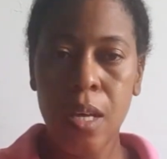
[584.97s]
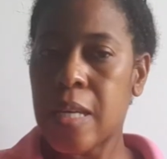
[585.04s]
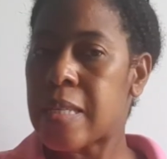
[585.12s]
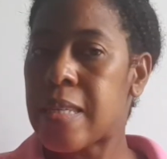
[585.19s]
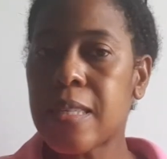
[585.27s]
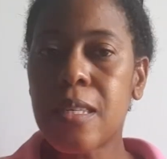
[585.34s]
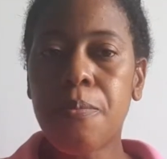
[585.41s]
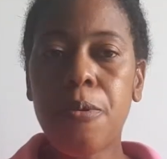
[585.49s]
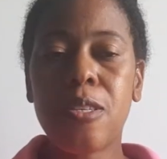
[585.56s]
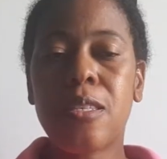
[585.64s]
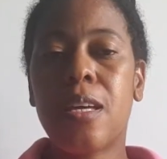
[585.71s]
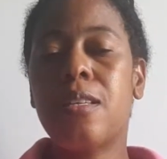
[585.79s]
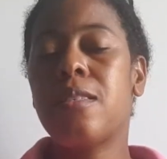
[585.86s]

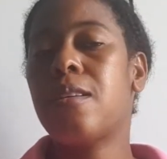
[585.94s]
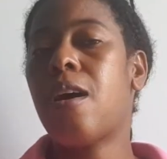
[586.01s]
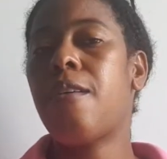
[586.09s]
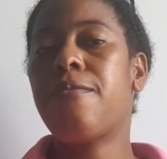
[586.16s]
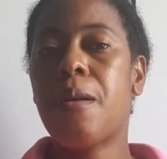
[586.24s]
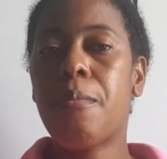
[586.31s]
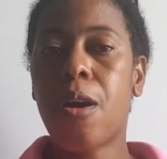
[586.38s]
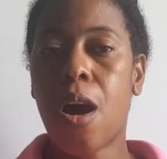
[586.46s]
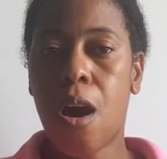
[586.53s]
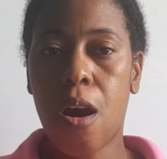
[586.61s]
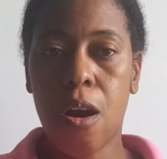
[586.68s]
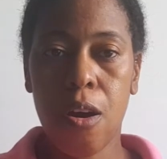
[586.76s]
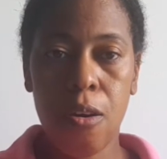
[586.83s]
60% of them
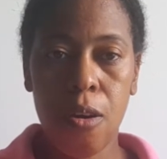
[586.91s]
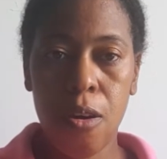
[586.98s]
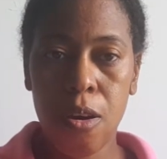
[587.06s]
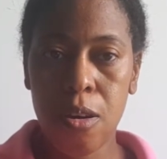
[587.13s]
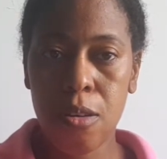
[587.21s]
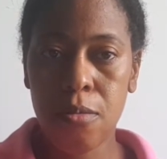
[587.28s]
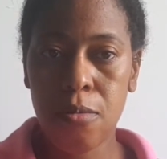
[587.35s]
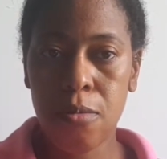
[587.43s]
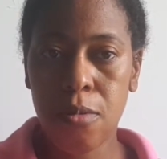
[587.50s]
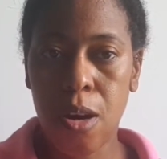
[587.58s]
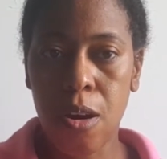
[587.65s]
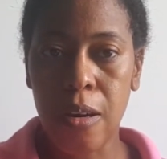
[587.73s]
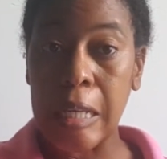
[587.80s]
are
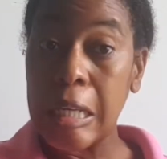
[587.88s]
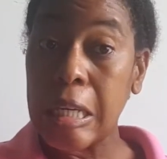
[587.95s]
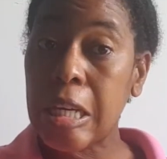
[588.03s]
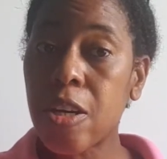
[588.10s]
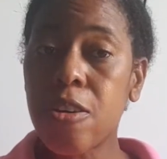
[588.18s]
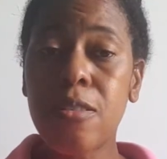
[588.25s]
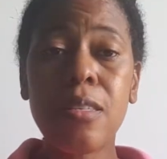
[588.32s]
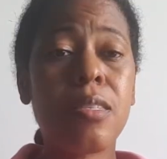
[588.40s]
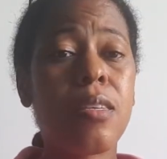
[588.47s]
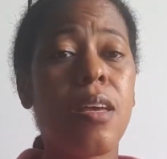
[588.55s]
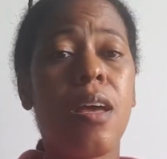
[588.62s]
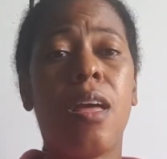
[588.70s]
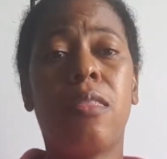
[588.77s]
leaders,
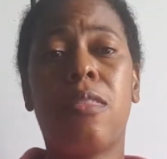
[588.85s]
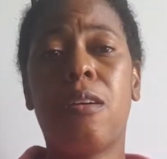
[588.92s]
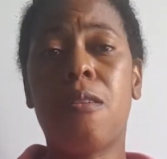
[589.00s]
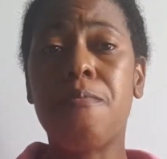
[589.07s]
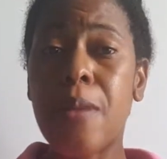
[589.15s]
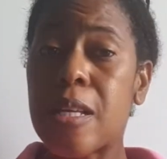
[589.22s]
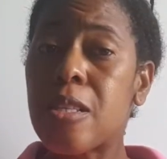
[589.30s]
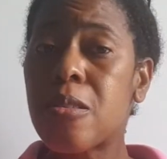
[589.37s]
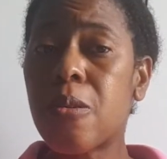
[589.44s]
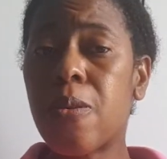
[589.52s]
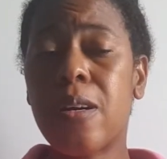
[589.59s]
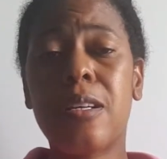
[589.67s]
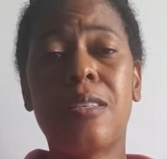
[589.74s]
they're
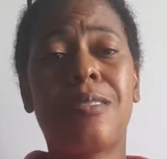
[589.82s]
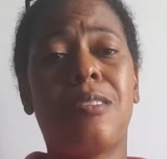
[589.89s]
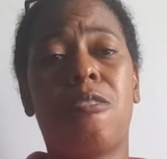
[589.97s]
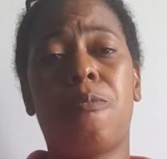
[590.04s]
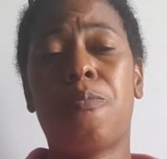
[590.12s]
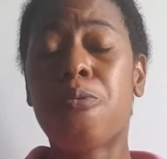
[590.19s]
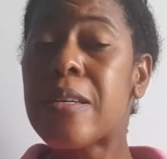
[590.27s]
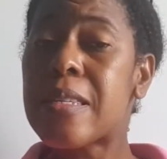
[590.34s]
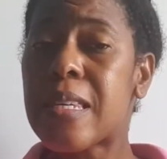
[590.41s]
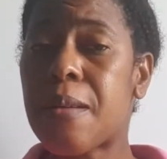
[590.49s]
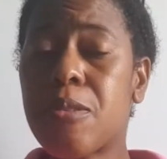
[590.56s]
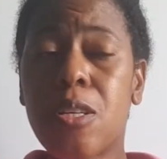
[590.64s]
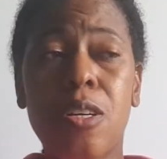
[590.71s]
mentors, they're
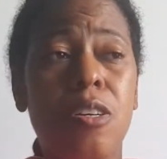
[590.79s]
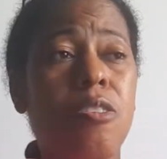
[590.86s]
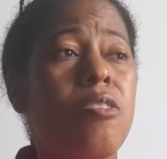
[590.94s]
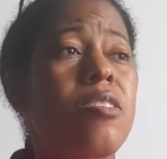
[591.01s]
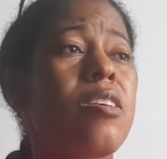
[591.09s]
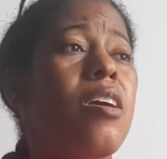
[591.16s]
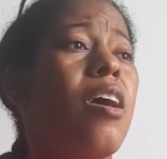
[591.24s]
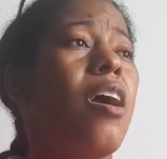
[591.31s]
preceptors.